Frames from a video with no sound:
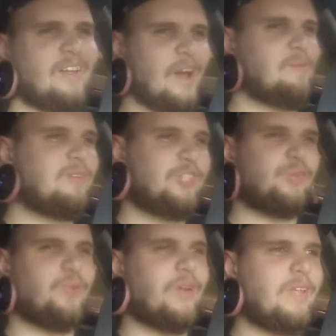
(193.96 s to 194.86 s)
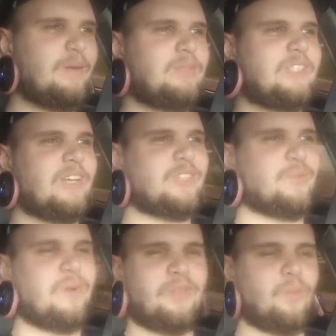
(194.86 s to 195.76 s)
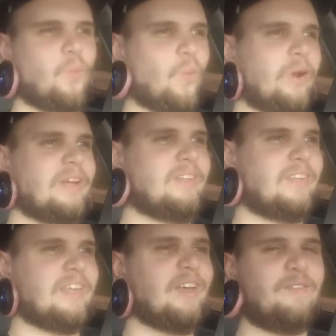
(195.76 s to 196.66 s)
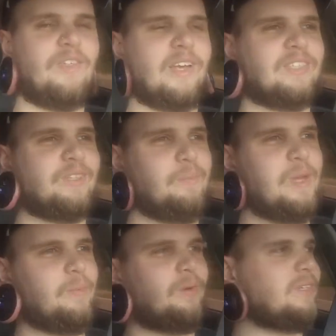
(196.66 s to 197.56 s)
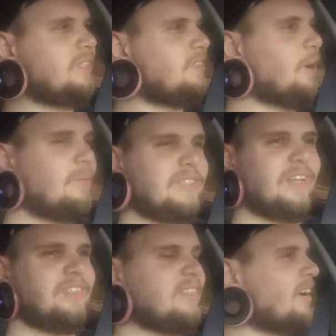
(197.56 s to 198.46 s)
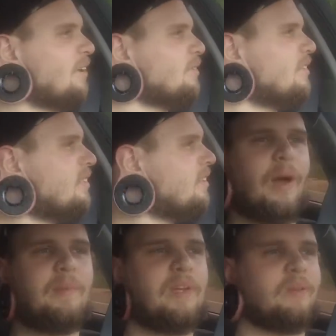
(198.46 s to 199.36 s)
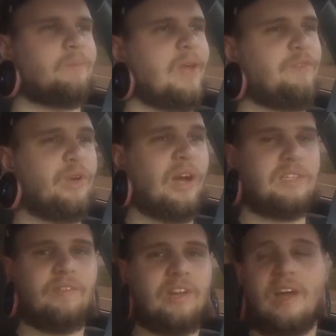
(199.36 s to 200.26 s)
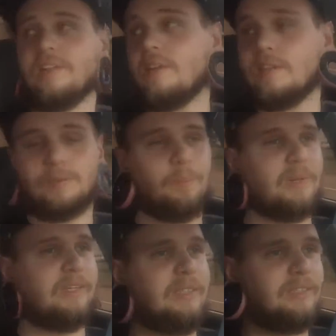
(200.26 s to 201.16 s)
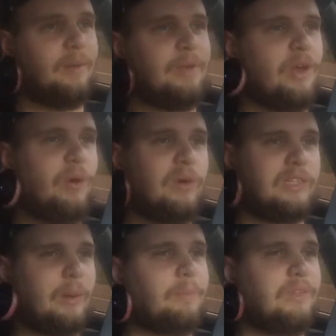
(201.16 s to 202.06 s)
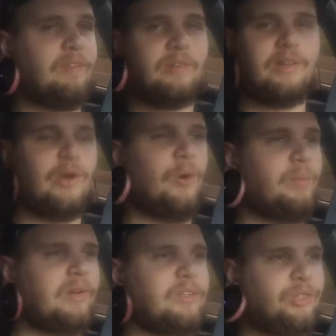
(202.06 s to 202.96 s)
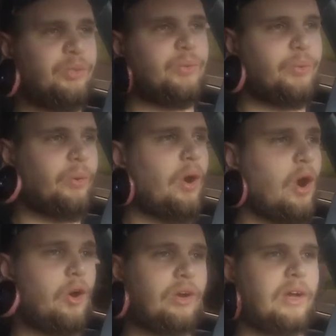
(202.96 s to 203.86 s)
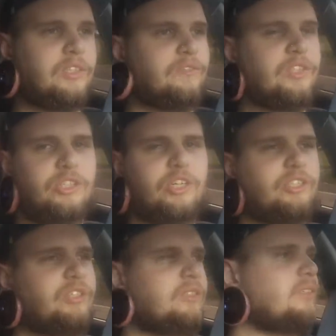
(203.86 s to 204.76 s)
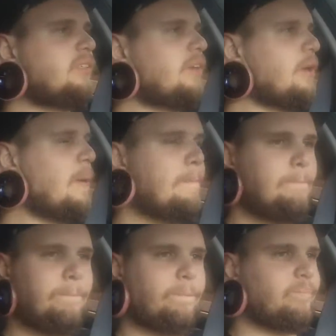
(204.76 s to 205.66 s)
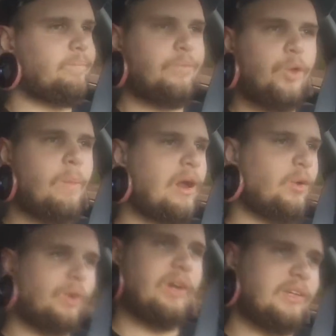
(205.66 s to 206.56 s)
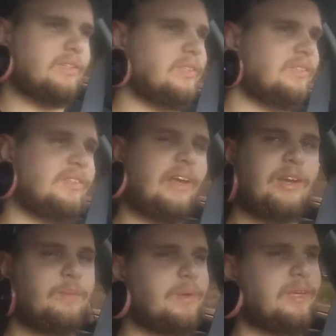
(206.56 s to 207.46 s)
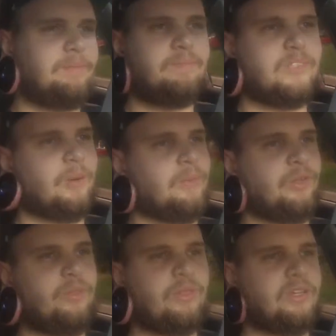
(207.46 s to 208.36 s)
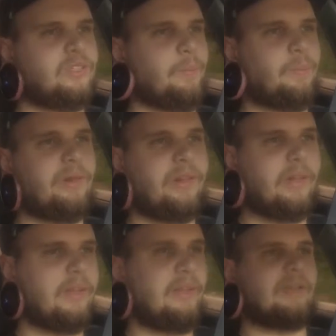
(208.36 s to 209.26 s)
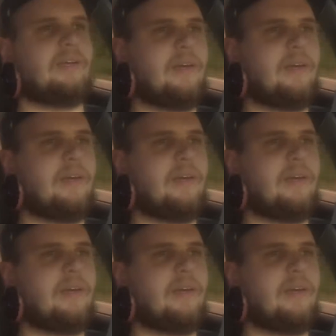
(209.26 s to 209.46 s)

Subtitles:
I'm just really obsessed with wanting to give things to people, as dumb as that sounds. I mean, if you guys have any ideas, please let me know, because I'm definitely open to all kinds of suggestions, no matter what it is. It could be something you think is completely